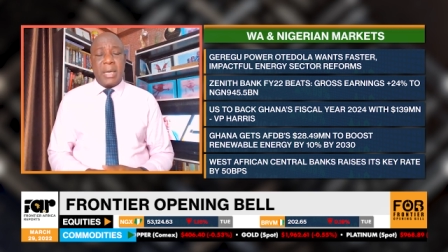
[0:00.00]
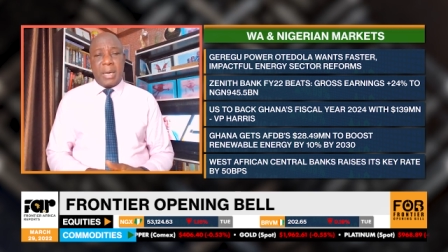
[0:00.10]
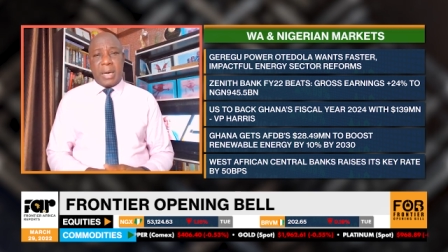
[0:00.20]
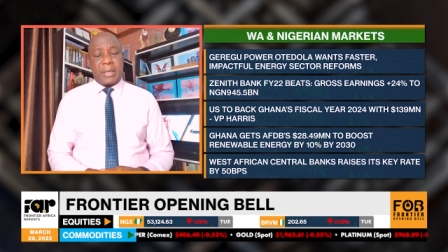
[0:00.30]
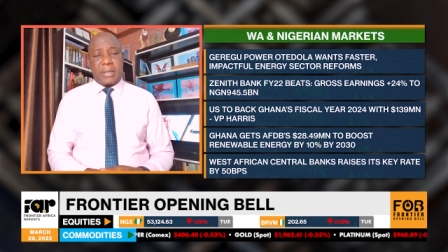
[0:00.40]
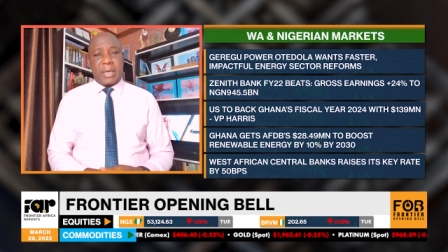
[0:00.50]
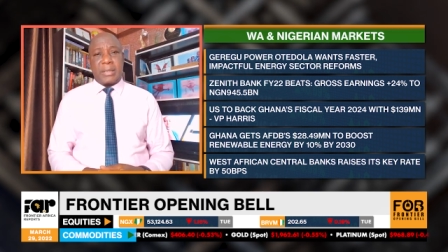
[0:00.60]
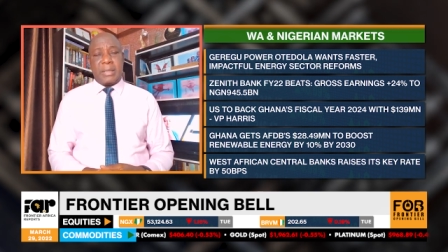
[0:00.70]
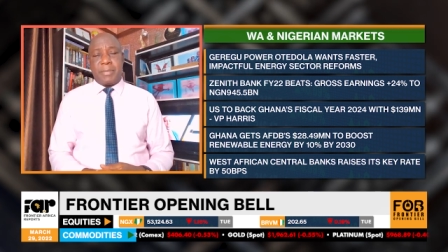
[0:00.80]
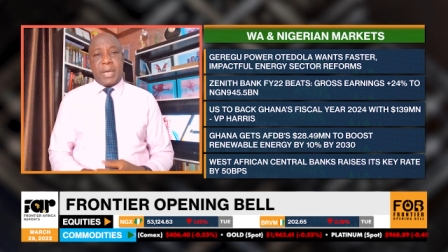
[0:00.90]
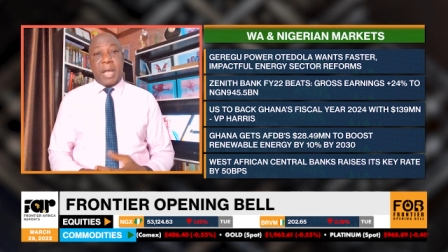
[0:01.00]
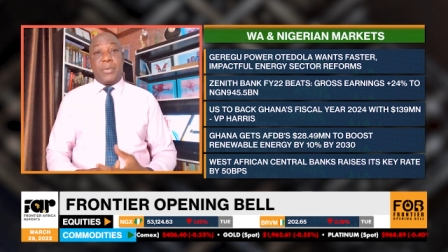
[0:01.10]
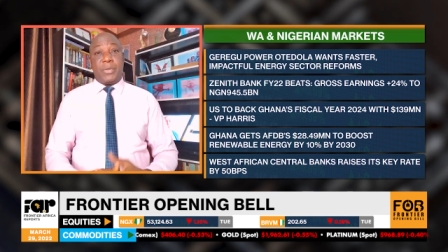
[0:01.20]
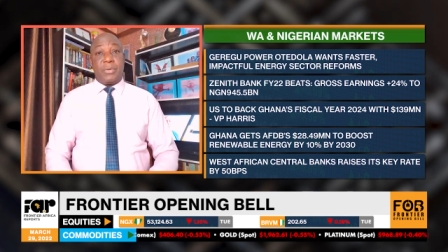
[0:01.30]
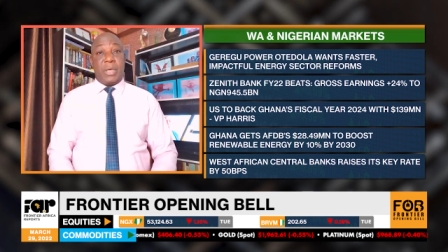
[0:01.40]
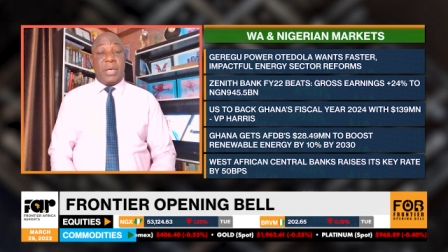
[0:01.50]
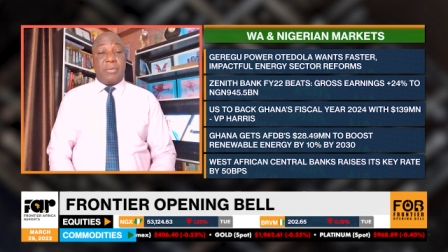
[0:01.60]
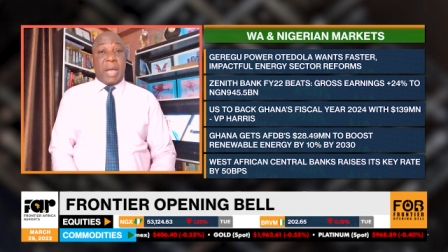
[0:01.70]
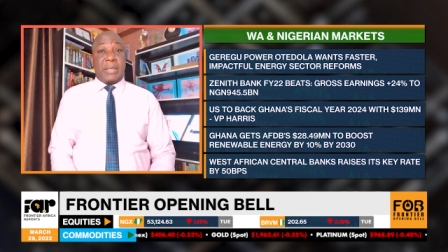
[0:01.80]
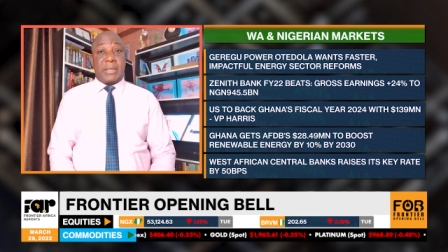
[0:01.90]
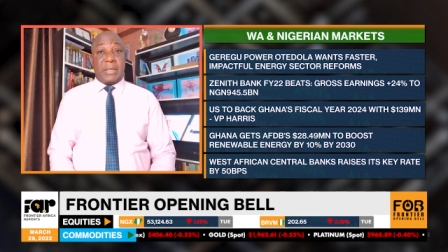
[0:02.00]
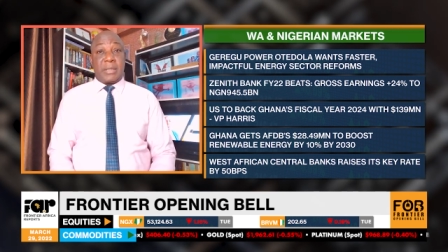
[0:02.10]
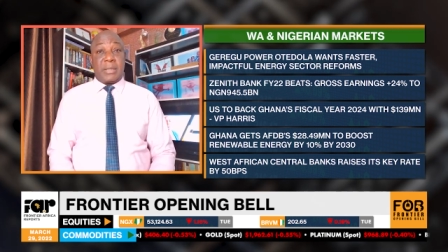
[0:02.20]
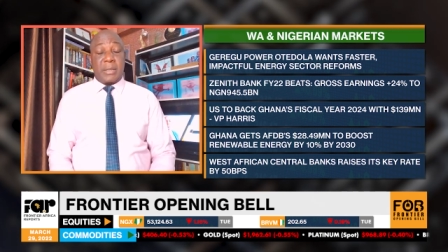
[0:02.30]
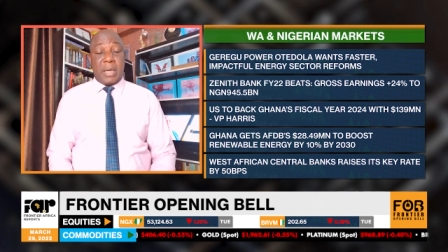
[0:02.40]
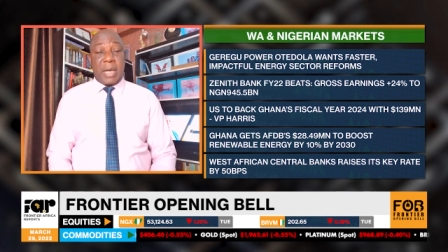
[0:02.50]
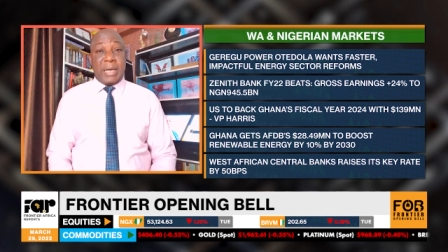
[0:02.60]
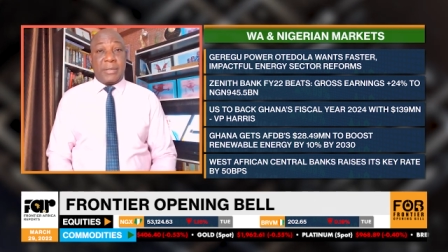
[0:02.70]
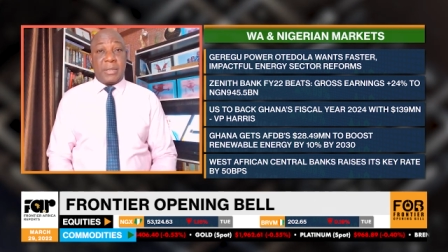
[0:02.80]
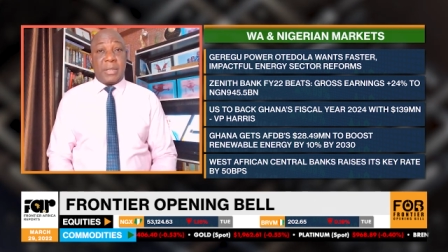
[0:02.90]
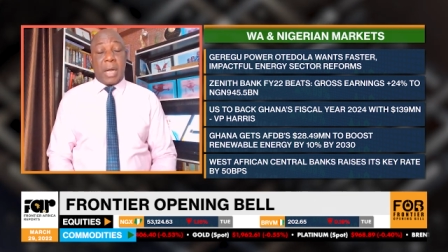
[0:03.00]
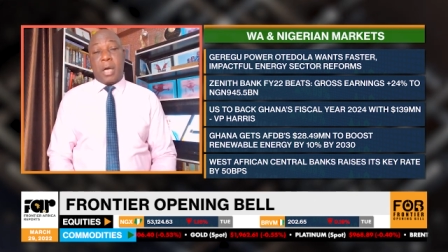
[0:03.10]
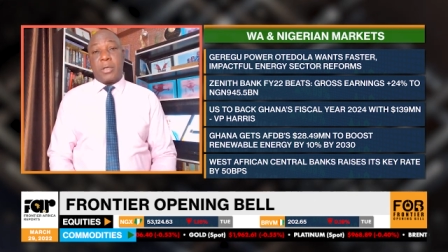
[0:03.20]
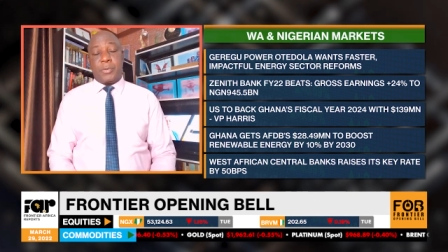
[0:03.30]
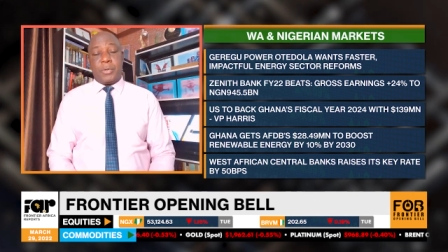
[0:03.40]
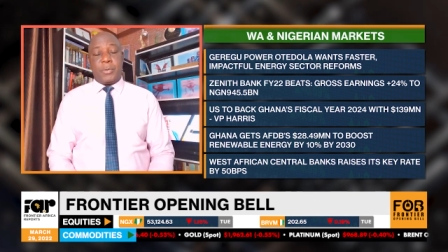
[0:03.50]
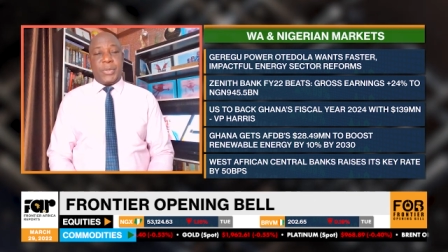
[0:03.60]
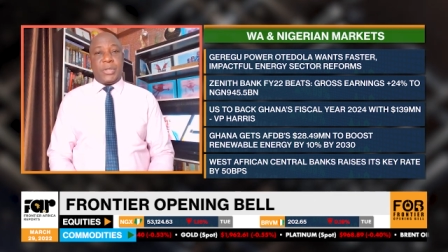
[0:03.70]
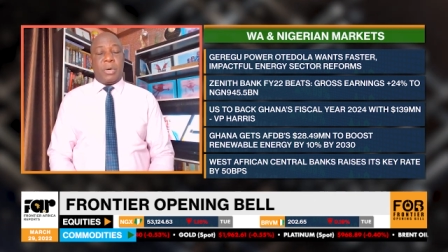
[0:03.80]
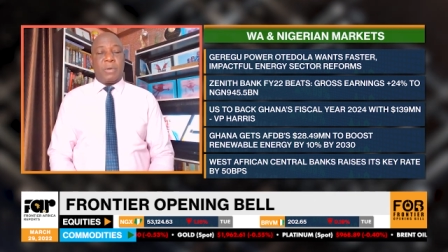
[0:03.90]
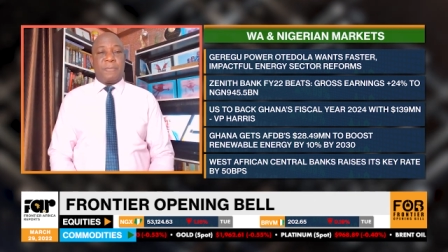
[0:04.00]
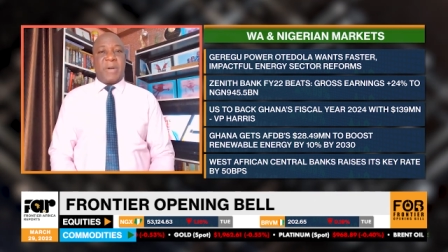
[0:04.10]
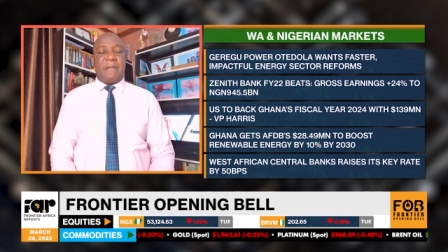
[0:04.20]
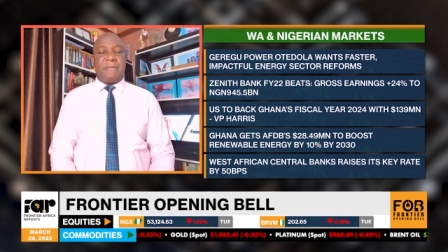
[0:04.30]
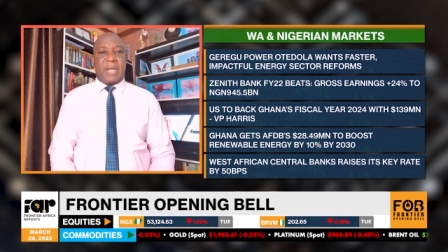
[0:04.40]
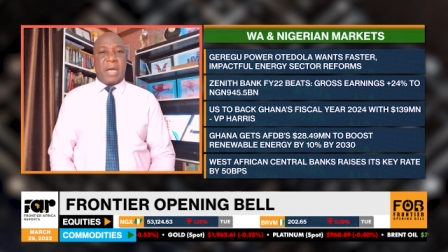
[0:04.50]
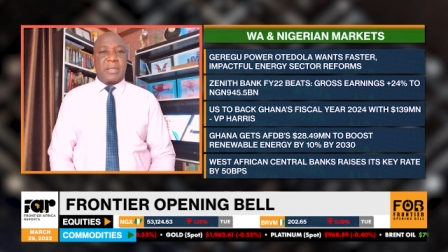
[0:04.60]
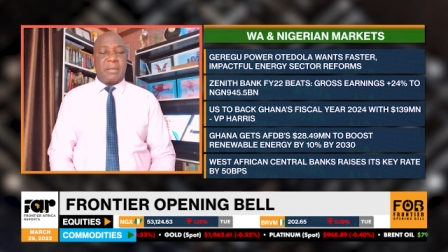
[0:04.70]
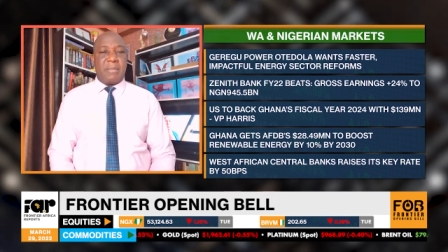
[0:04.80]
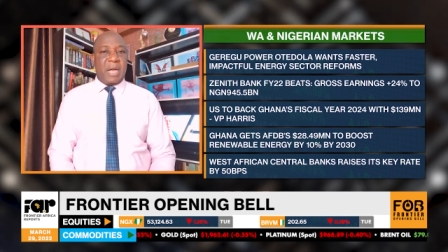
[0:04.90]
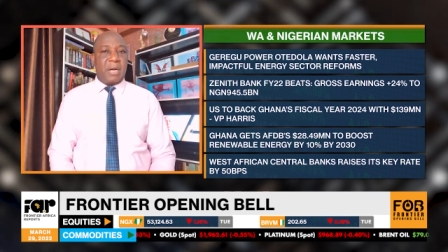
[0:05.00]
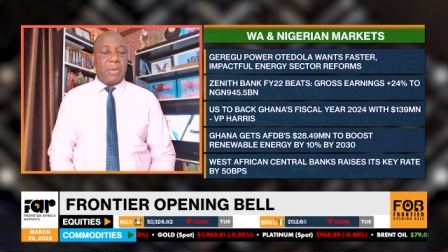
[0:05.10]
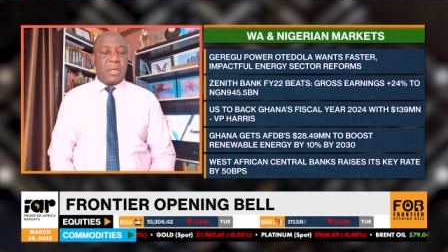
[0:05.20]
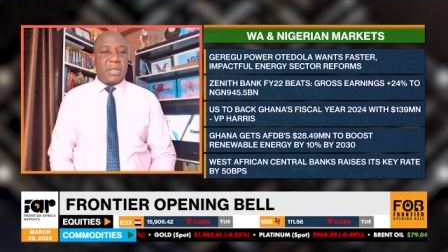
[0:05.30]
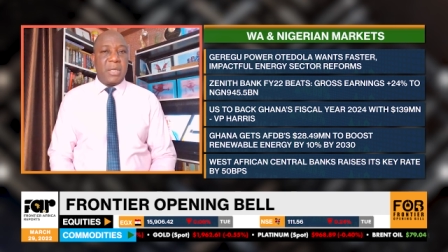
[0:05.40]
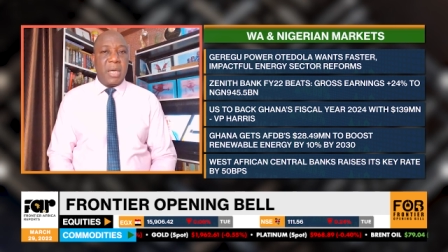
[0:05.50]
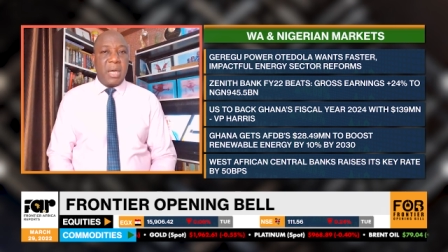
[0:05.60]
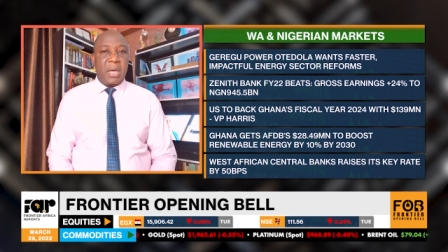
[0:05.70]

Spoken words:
Nigeria hasn't been able to really raise its electricity output beyond 5,000 megawatts.